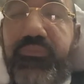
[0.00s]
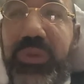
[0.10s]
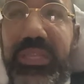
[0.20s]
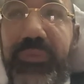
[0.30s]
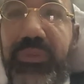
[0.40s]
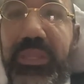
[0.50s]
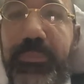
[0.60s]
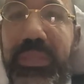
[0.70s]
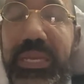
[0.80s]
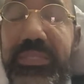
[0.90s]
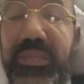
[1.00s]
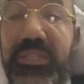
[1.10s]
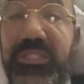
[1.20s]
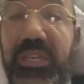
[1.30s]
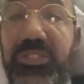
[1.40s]
really, really plays
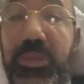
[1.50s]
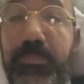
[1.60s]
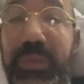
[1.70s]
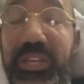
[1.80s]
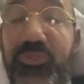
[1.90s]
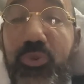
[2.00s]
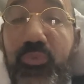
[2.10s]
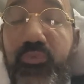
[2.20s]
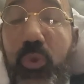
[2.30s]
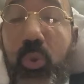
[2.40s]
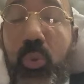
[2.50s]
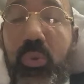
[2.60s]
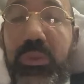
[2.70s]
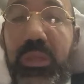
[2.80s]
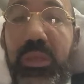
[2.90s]
such a major role.